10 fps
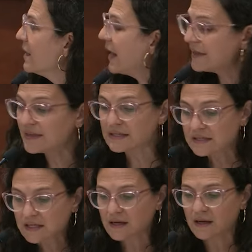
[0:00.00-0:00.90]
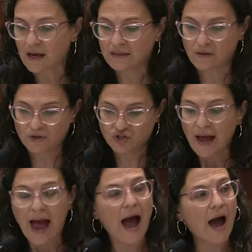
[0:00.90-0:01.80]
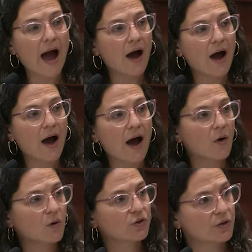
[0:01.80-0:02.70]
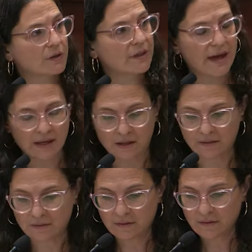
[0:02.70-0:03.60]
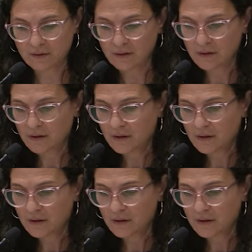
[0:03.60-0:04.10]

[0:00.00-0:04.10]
and they sing and they rejoice. How could they?